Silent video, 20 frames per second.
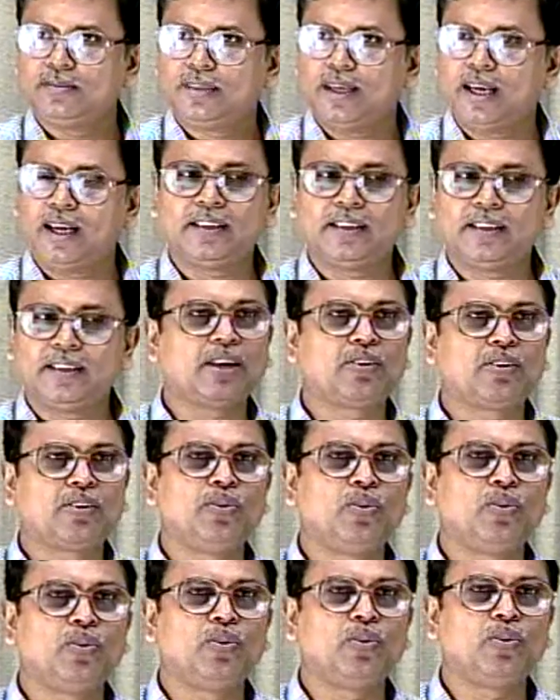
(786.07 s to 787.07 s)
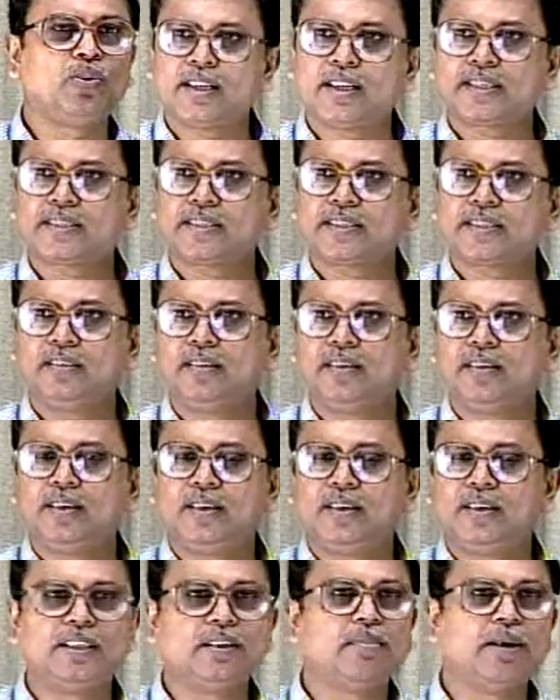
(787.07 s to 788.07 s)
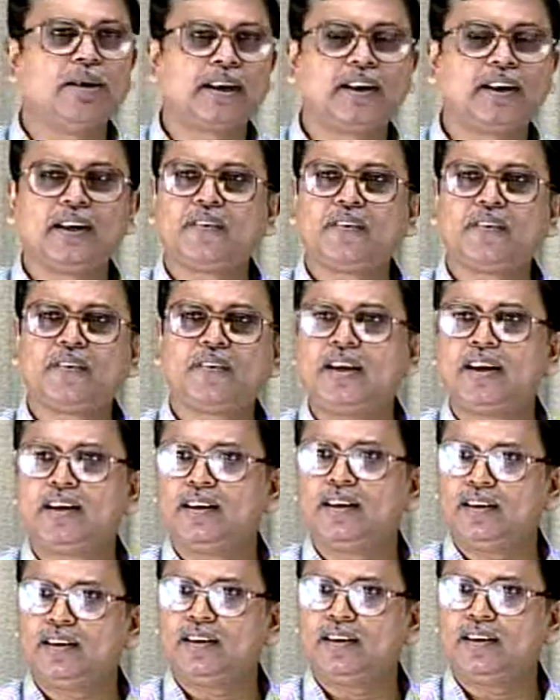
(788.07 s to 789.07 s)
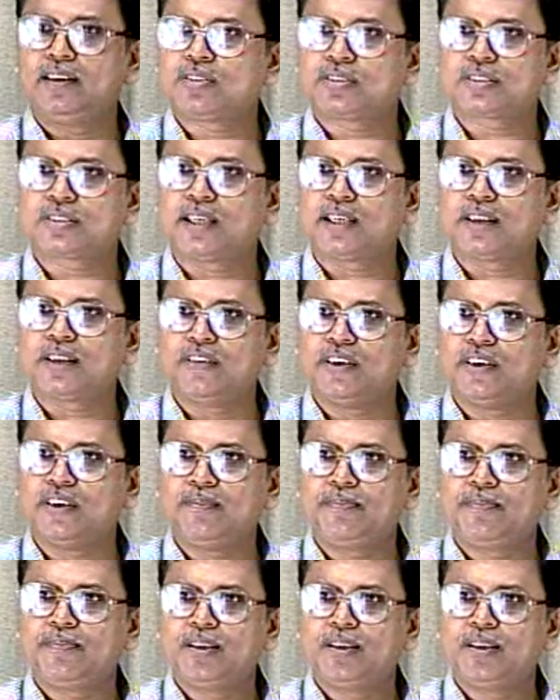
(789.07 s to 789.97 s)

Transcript: and there will no interaction in the magnetic field and electrostatic field.